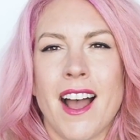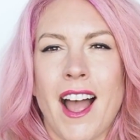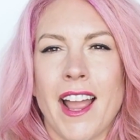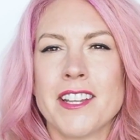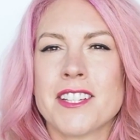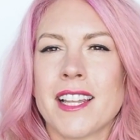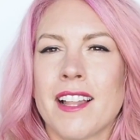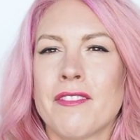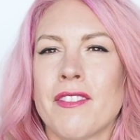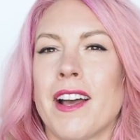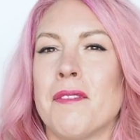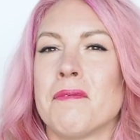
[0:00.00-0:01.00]

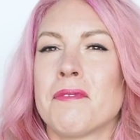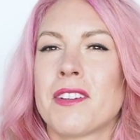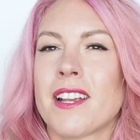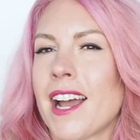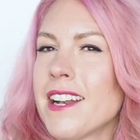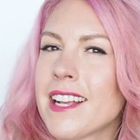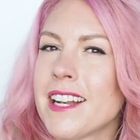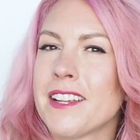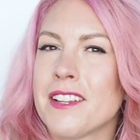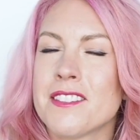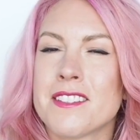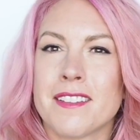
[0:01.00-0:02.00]
I'm kind of
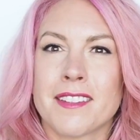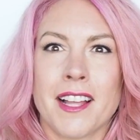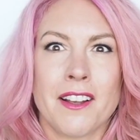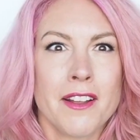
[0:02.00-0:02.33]
getting used to this colour.